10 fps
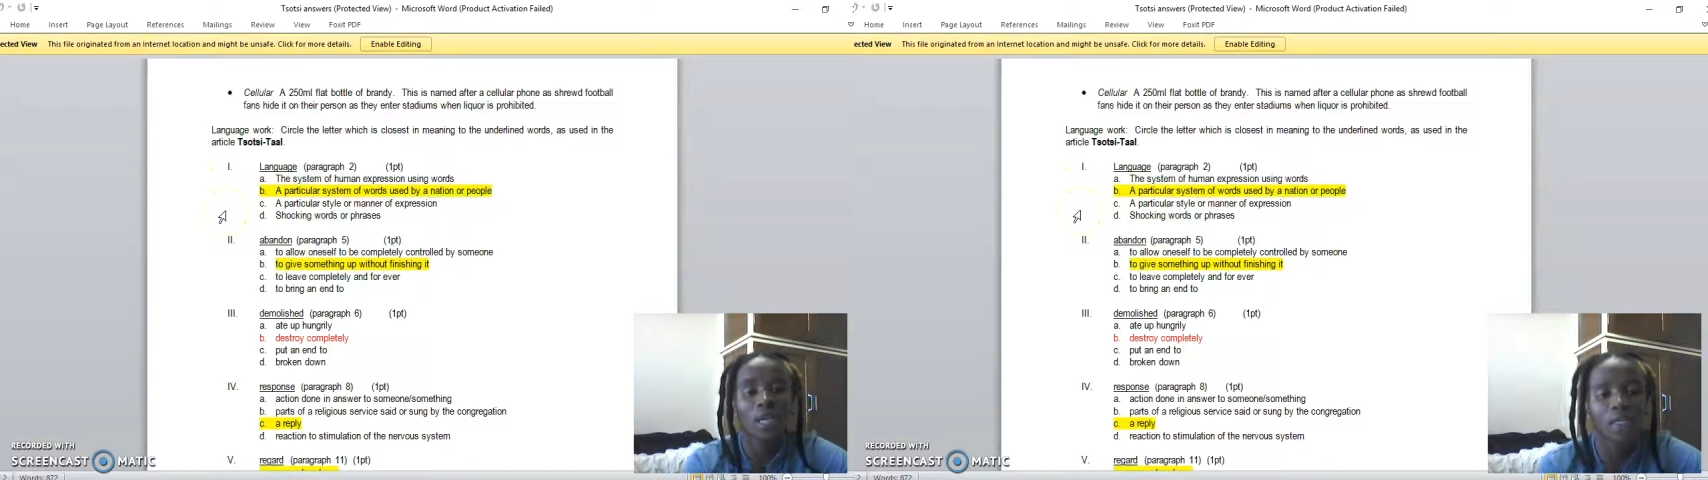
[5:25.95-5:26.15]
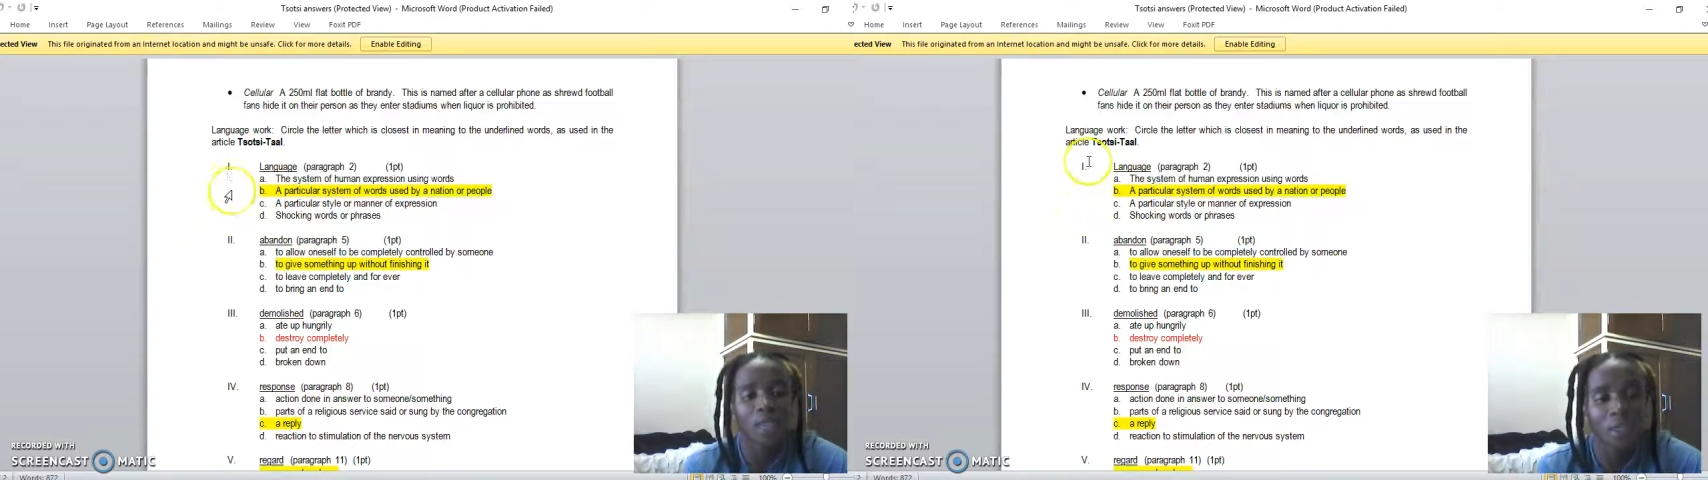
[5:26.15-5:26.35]

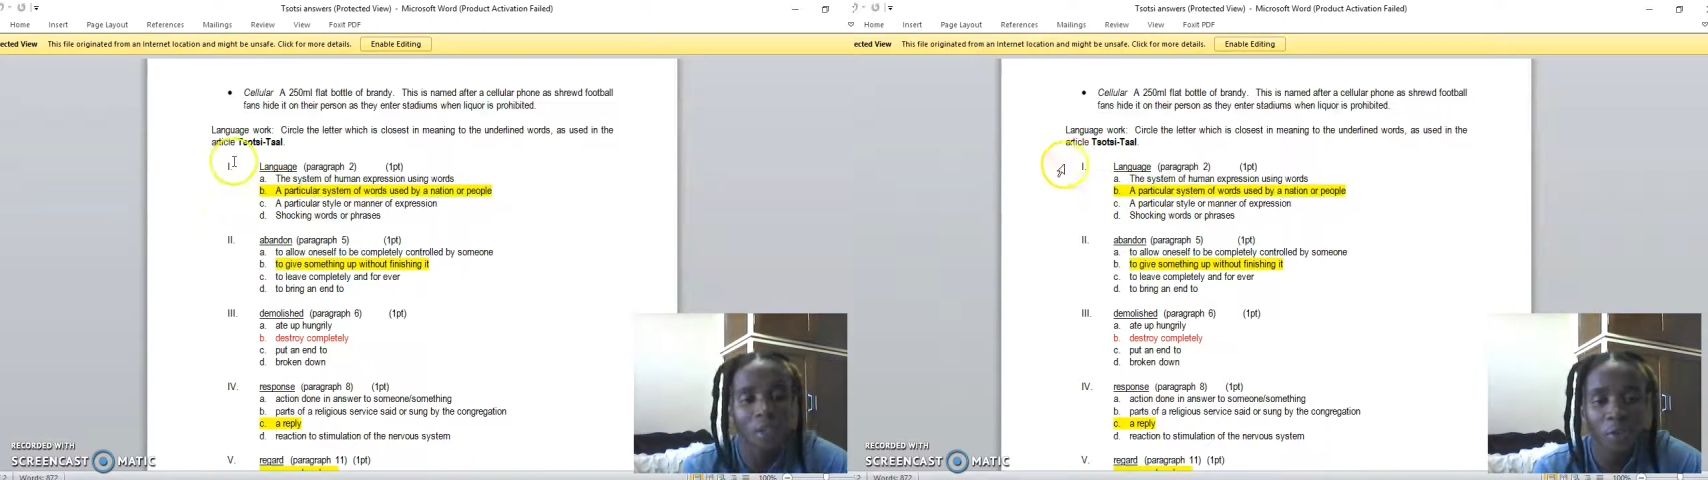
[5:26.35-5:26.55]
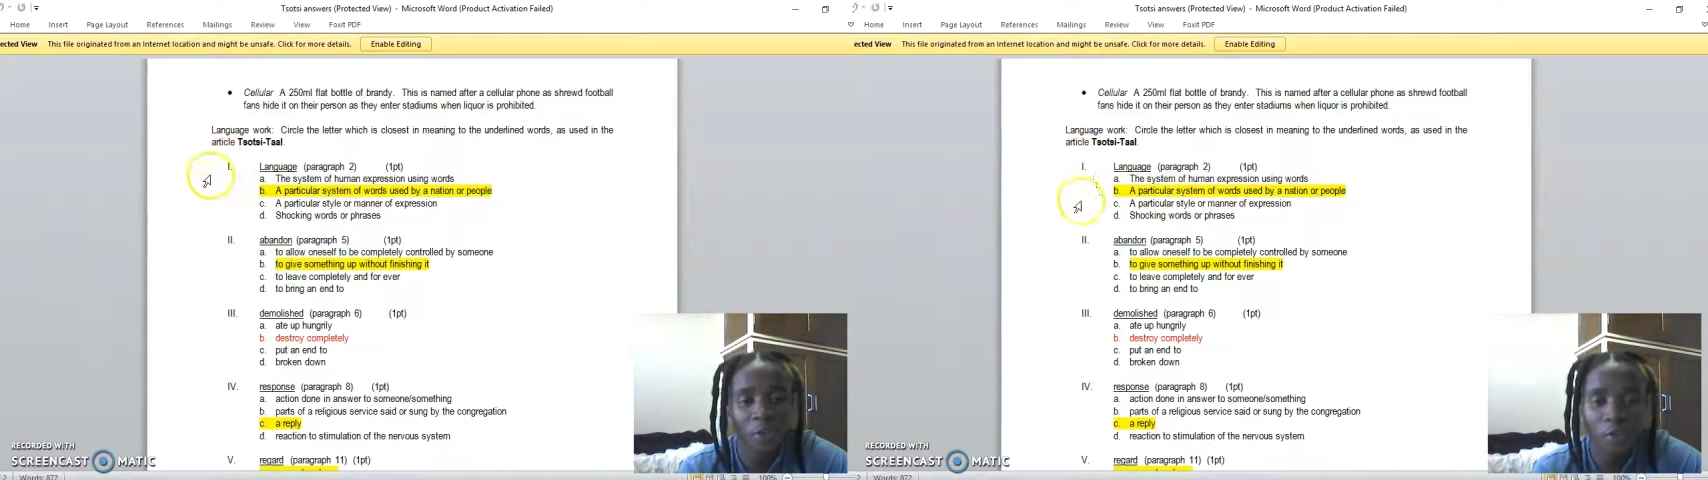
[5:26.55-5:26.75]
answer
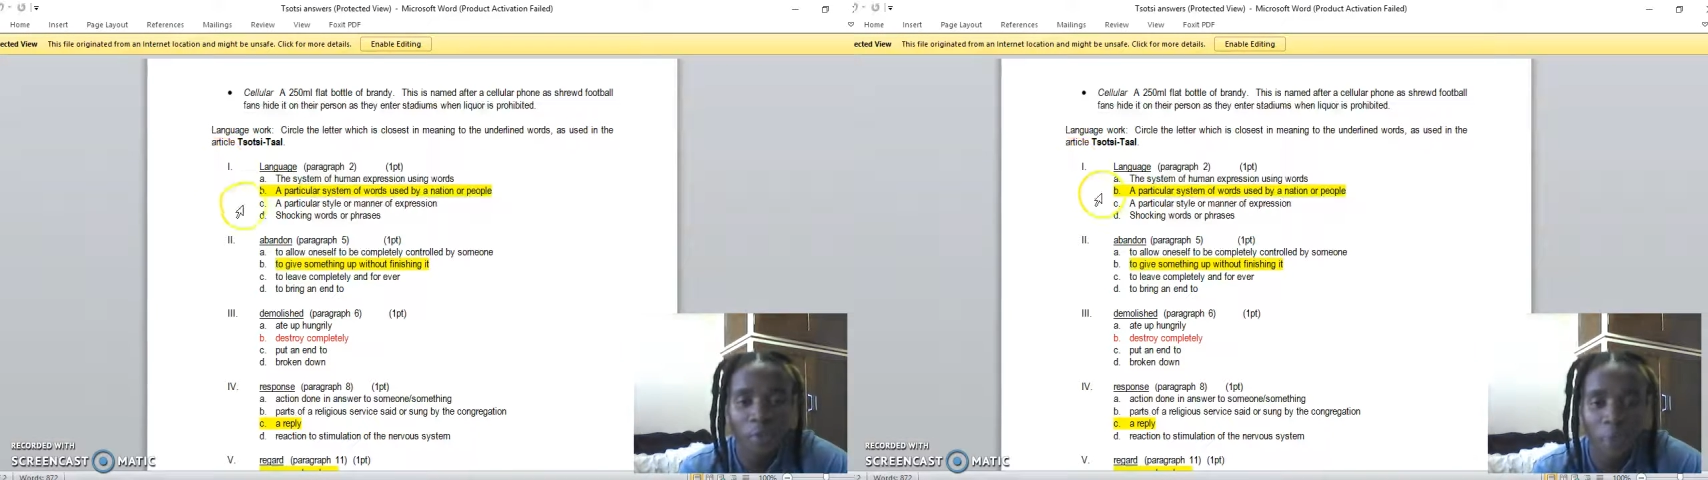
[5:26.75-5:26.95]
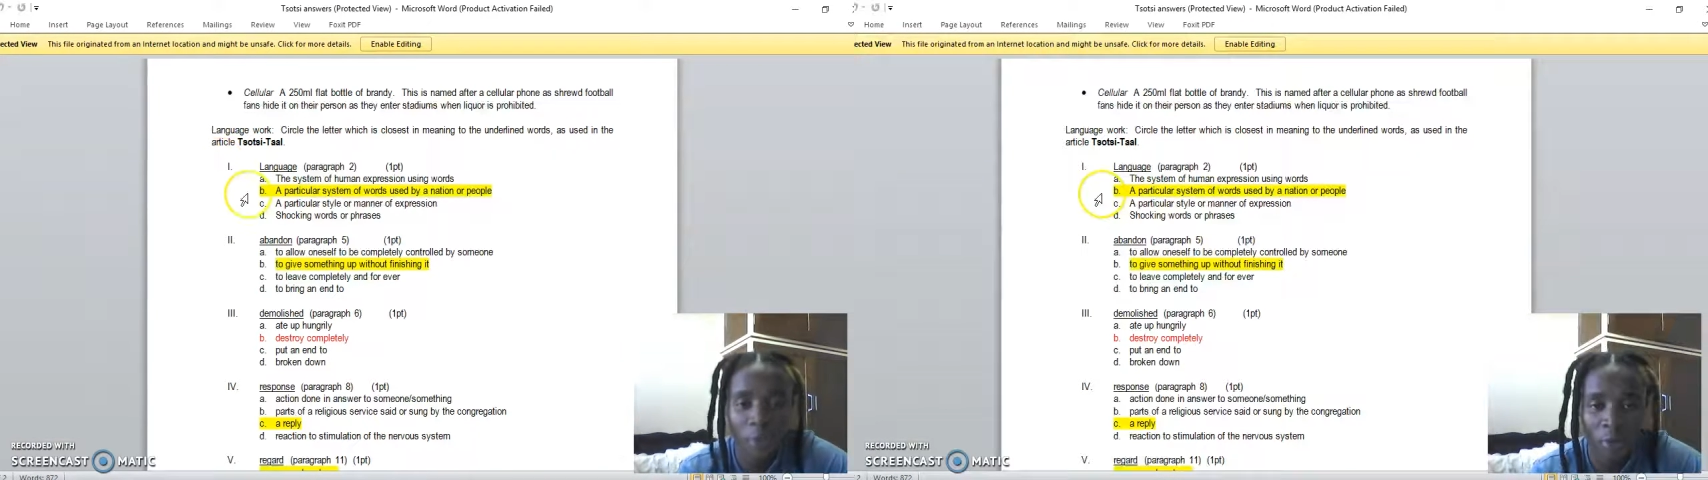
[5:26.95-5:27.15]
here for
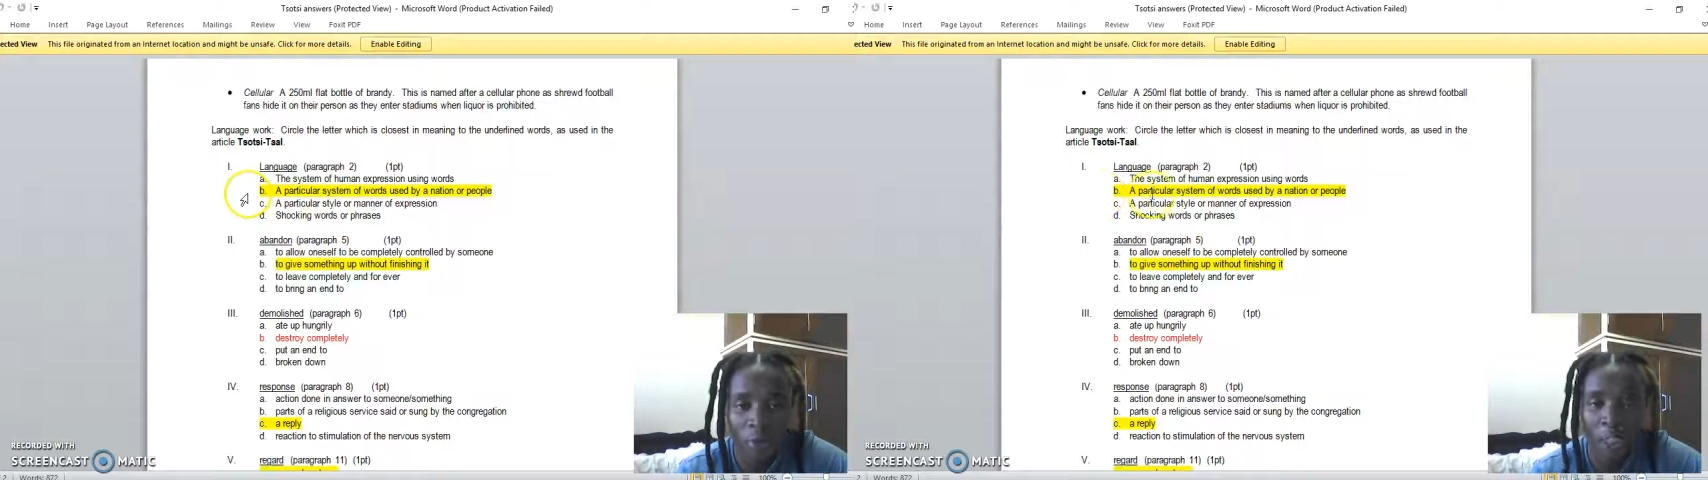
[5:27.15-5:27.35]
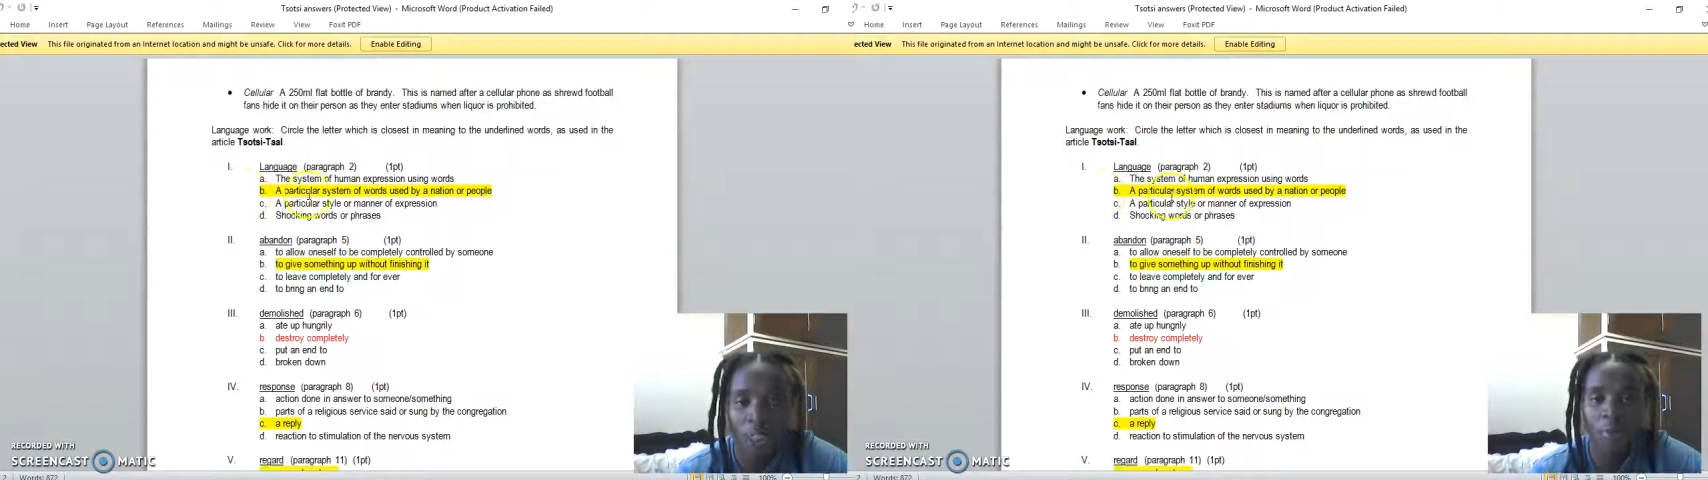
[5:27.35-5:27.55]
Roman figure
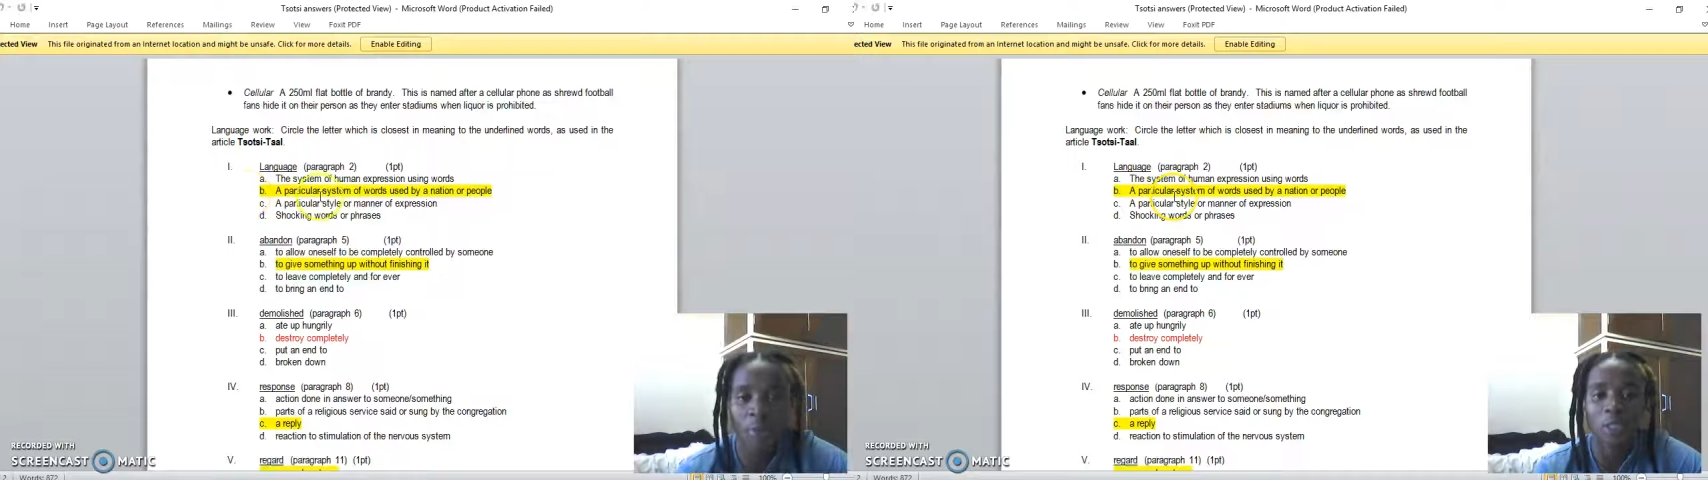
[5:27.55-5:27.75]
1 is a